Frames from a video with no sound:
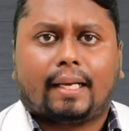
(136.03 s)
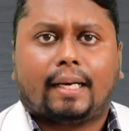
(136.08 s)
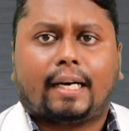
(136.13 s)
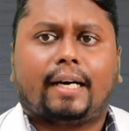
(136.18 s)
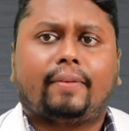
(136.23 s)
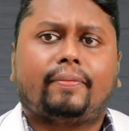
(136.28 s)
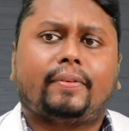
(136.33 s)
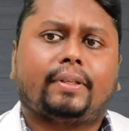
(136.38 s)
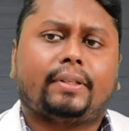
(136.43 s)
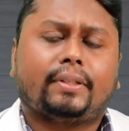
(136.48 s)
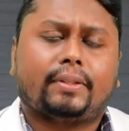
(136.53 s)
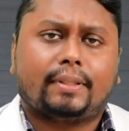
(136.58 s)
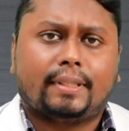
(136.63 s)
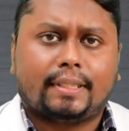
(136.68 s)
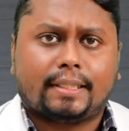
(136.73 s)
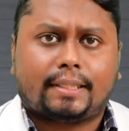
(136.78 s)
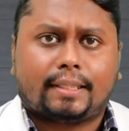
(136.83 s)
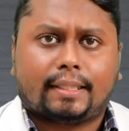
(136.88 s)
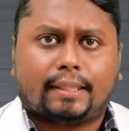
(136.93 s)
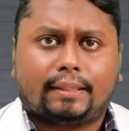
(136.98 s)
After your
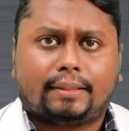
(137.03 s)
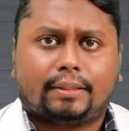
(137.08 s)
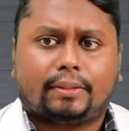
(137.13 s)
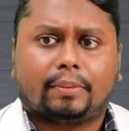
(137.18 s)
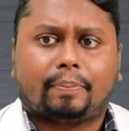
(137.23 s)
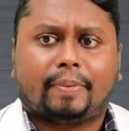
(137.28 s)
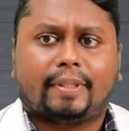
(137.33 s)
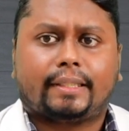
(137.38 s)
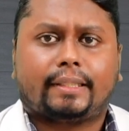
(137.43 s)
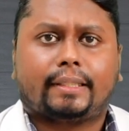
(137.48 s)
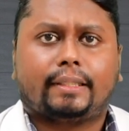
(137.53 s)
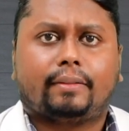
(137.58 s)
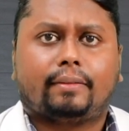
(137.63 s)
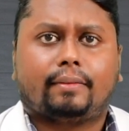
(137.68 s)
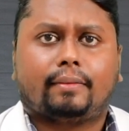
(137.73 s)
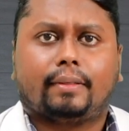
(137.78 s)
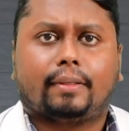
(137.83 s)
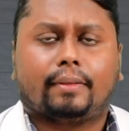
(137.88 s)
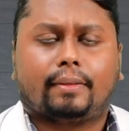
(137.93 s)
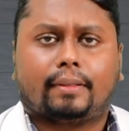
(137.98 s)
discharge, your
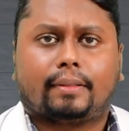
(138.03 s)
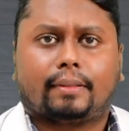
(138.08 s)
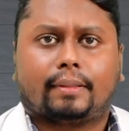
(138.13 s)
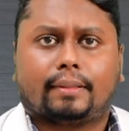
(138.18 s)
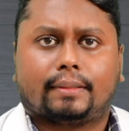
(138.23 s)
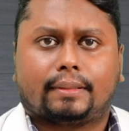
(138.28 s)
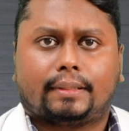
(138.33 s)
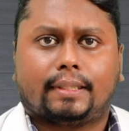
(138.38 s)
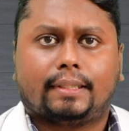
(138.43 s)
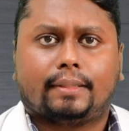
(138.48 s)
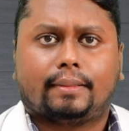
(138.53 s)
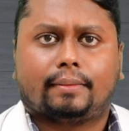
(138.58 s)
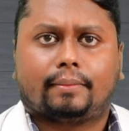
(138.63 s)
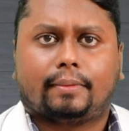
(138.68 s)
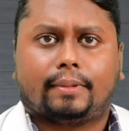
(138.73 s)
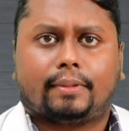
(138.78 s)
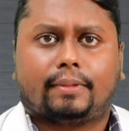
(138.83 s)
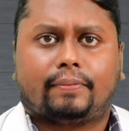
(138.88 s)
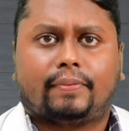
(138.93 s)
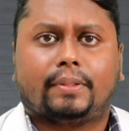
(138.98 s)

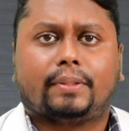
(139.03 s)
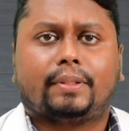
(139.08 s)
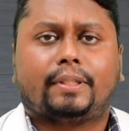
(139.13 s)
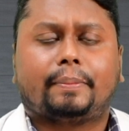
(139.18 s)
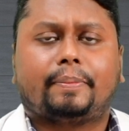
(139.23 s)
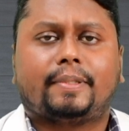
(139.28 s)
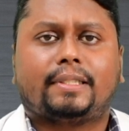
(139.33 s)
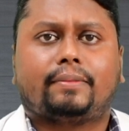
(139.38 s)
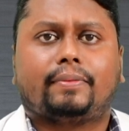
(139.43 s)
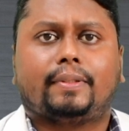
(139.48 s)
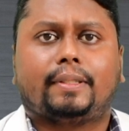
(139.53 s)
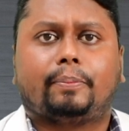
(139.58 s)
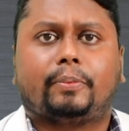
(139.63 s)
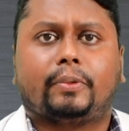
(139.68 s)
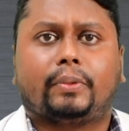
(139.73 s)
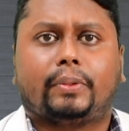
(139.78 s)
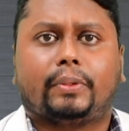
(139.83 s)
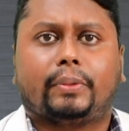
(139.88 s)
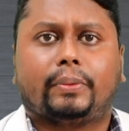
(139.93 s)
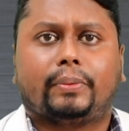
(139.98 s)
physiotherapist will
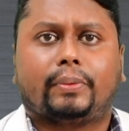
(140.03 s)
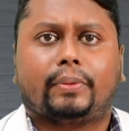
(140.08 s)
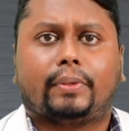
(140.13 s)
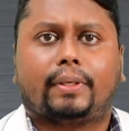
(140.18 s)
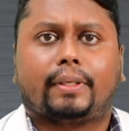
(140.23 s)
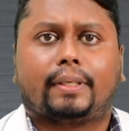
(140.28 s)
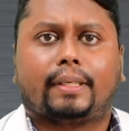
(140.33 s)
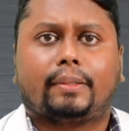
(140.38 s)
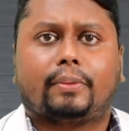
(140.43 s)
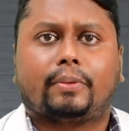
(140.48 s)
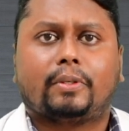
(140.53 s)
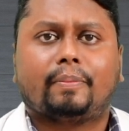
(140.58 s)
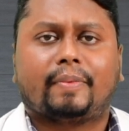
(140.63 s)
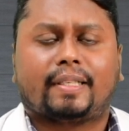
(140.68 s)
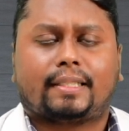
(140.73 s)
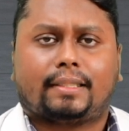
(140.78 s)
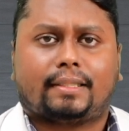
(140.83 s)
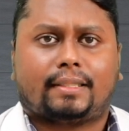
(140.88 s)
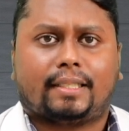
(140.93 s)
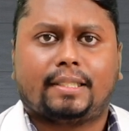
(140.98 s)
put you on a home
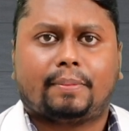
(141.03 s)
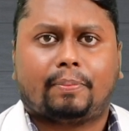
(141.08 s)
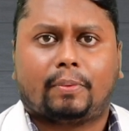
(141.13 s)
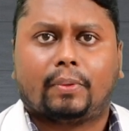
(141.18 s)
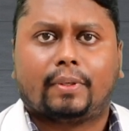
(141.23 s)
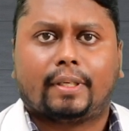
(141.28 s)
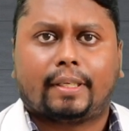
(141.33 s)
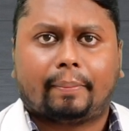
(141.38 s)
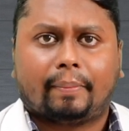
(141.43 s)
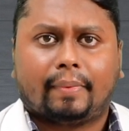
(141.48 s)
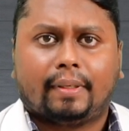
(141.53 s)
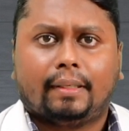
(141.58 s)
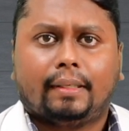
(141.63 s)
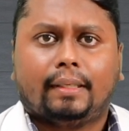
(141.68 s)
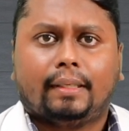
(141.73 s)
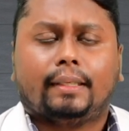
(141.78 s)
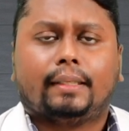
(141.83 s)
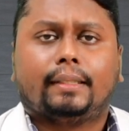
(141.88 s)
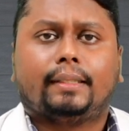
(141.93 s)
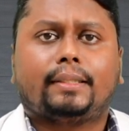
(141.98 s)
exercise program.
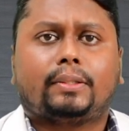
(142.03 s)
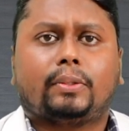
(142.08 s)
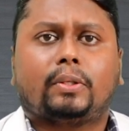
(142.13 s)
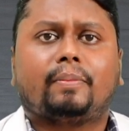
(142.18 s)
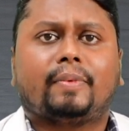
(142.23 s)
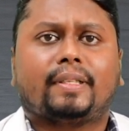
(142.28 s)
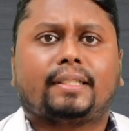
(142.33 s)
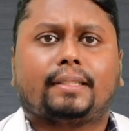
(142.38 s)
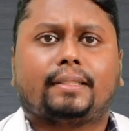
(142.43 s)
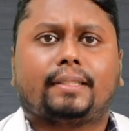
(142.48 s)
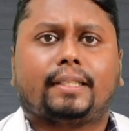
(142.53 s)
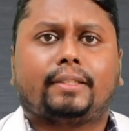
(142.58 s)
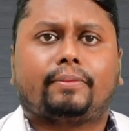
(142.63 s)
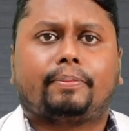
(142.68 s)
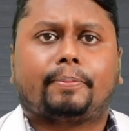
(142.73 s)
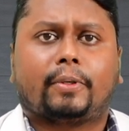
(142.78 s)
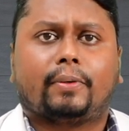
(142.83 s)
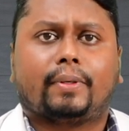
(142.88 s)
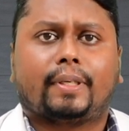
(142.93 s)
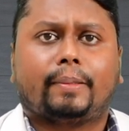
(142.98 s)
This home exercise
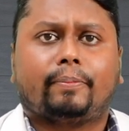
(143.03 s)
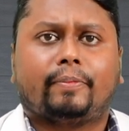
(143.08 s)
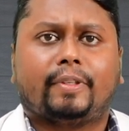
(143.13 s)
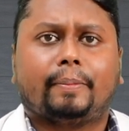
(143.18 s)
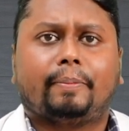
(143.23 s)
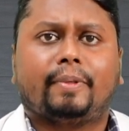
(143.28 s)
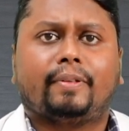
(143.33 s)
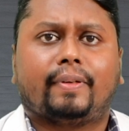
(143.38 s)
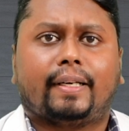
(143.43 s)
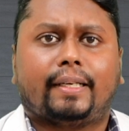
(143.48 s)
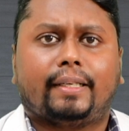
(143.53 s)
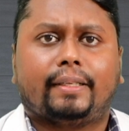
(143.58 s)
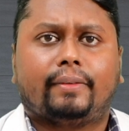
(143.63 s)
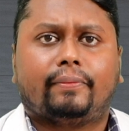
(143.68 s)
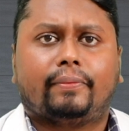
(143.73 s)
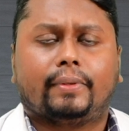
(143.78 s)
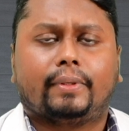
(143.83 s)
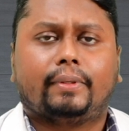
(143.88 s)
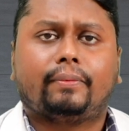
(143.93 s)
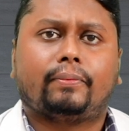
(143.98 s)
program will be
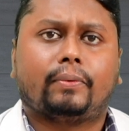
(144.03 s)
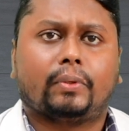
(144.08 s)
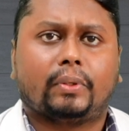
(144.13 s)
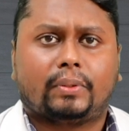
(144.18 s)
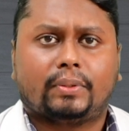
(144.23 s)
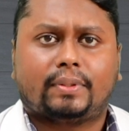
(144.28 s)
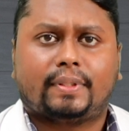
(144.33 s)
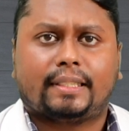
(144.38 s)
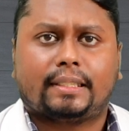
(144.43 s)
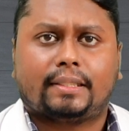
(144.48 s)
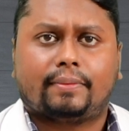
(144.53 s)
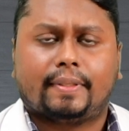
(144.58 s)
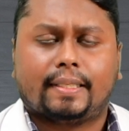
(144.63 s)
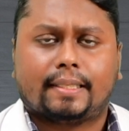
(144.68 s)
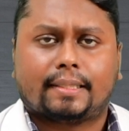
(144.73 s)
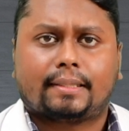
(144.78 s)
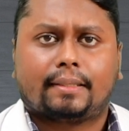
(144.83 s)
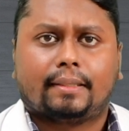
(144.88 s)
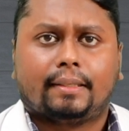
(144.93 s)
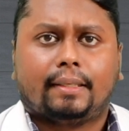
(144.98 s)
valid for 4 to 6
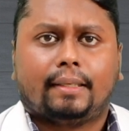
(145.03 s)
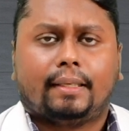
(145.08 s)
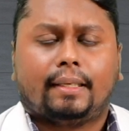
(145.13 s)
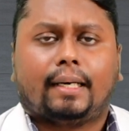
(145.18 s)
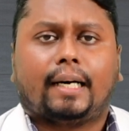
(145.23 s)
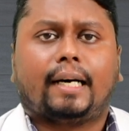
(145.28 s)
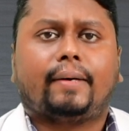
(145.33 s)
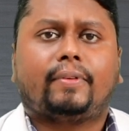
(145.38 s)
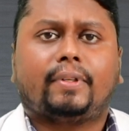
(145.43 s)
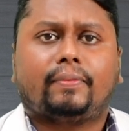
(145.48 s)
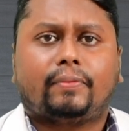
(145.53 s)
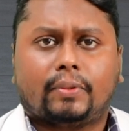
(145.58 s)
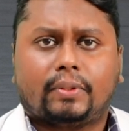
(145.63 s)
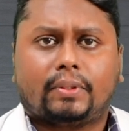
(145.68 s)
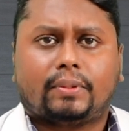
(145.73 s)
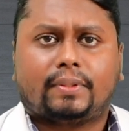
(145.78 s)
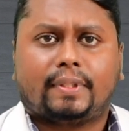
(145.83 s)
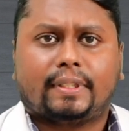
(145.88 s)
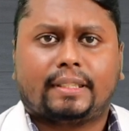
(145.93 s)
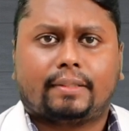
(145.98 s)
weeks. After
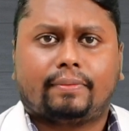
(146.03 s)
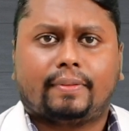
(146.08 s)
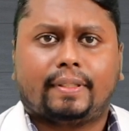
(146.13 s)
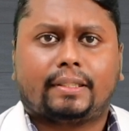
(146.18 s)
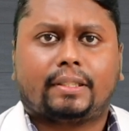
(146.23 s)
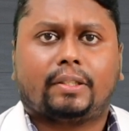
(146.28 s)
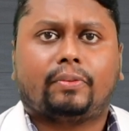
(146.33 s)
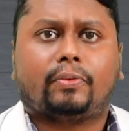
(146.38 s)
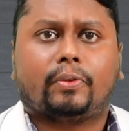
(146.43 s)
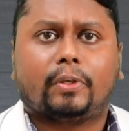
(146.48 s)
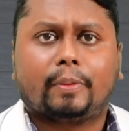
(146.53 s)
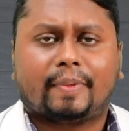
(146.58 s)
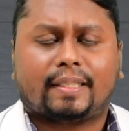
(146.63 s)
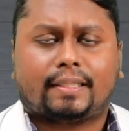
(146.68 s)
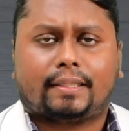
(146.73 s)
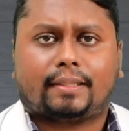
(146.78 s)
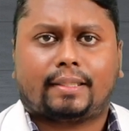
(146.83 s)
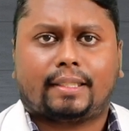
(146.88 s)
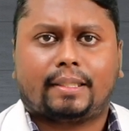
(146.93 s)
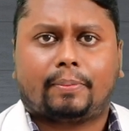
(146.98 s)
4 to 6 weeks of home
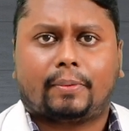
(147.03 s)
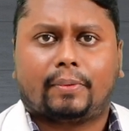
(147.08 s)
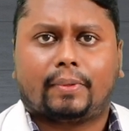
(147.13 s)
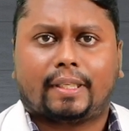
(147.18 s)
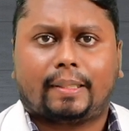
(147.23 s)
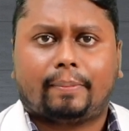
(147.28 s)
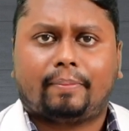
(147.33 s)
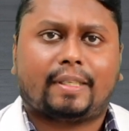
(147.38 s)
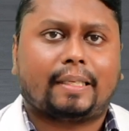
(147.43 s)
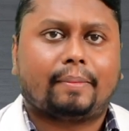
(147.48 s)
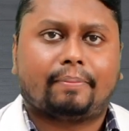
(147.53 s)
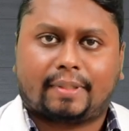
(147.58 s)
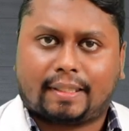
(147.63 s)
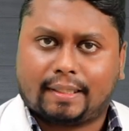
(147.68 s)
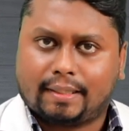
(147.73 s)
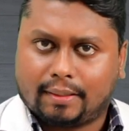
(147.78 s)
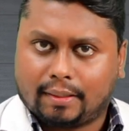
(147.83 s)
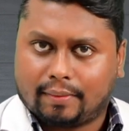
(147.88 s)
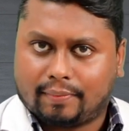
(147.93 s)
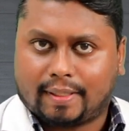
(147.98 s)
exercise program
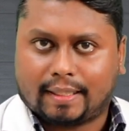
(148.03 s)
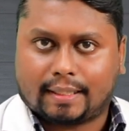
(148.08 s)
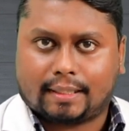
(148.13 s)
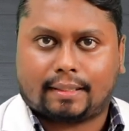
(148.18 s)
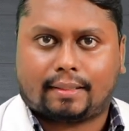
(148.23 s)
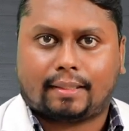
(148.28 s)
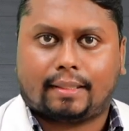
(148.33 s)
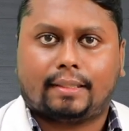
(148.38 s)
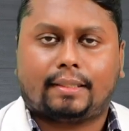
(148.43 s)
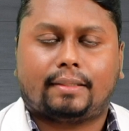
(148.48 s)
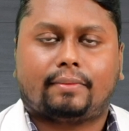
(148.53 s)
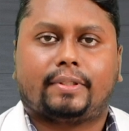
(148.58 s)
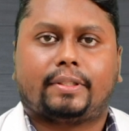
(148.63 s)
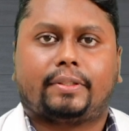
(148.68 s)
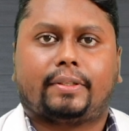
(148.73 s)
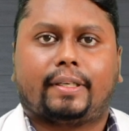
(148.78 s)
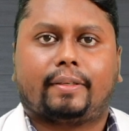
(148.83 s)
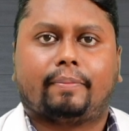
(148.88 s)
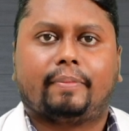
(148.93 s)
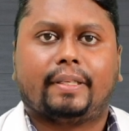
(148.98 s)
comprising of the exercises
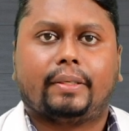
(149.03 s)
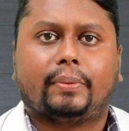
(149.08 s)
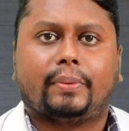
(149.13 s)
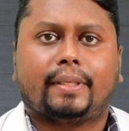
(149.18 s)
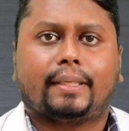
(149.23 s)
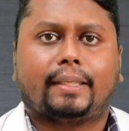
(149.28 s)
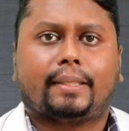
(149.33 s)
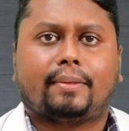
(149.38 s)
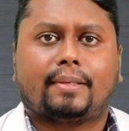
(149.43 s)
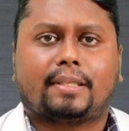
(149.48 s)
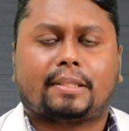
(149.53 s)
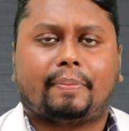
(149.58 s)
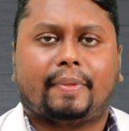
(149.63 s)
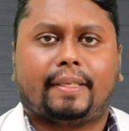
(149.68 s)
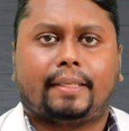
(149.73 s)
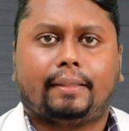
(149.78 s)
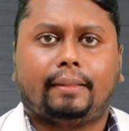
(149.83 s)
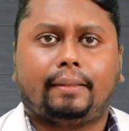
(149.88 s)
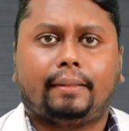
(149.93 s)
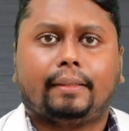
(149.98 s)
which you have been doing in the
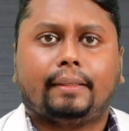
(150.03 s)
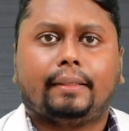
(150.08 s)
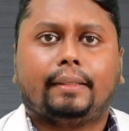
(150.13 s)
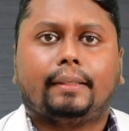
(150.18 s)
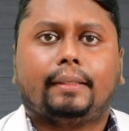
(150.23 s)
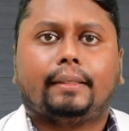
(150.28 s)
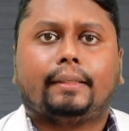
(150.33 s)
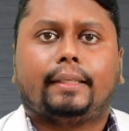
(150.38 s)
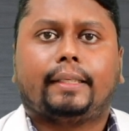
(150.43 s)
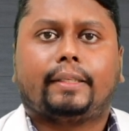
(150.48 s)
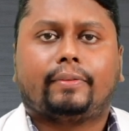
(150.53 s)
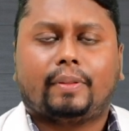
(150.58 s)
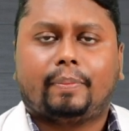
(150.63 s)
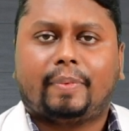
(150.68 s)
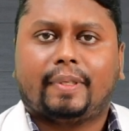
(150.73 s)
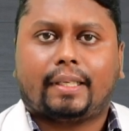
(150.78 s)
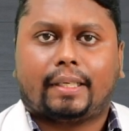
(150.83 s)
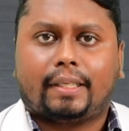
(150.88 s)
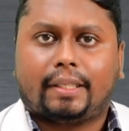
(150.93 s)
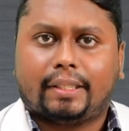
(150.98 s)
hospital, it will
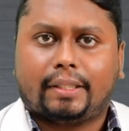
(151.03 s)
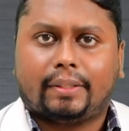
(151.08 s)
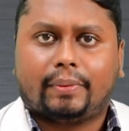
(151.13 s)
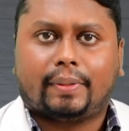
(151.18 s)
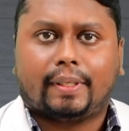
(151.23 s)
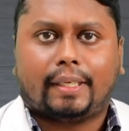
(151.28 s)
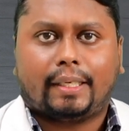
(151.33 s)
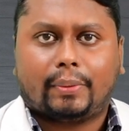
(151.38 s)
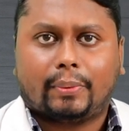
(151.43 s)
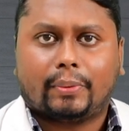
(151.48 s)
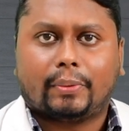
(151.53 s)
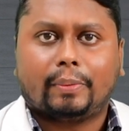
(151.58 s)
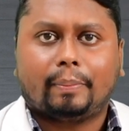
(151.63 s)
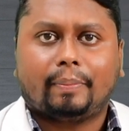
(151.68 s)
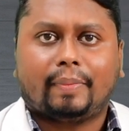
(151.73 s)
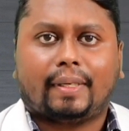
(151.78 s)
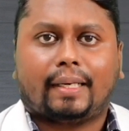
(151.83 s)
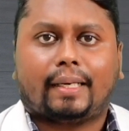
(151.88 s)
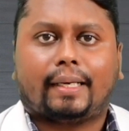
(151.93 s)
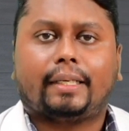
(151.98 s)
be continued at
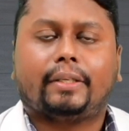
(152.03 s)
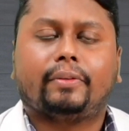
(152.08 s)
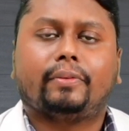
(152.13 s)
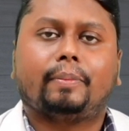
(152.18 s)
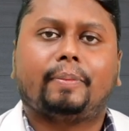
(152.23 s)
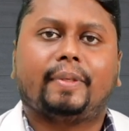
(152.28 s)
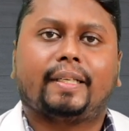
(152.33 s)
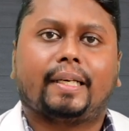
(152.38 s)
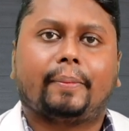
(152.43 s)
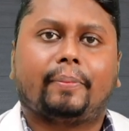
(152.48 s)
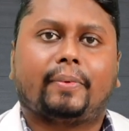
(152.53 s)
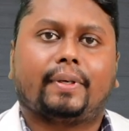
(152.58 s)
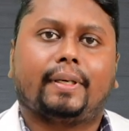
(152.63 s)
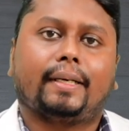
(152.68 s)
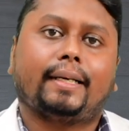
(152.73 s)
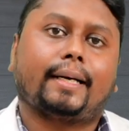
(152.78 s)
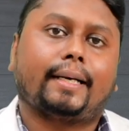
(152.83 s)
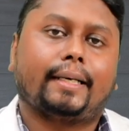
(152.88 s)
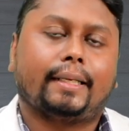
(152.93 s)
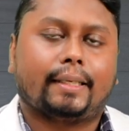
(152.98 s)
home and you will be kept on
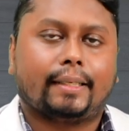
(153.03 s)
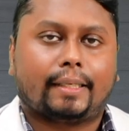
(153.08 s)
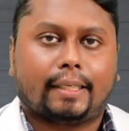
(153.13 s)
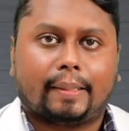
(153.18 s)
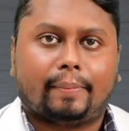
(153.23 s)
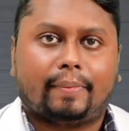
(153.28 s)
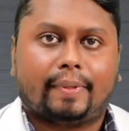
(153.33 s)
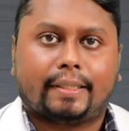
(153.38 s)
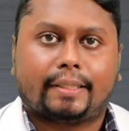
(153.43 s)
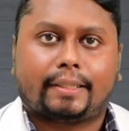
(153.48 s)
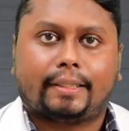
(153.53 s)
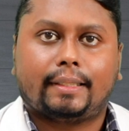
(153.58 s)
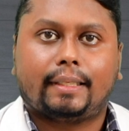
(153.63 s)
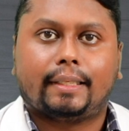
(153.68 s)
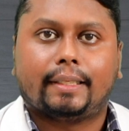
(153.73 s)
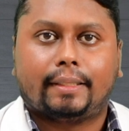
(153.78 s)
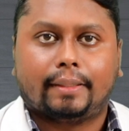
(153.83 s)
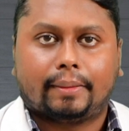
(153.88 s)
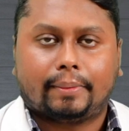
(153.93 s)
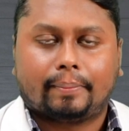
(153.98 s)
a cardiac rehabilitation
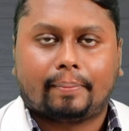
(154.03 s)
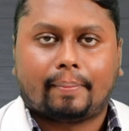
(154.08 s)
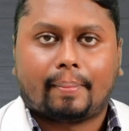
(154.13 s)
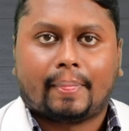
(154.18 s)
later.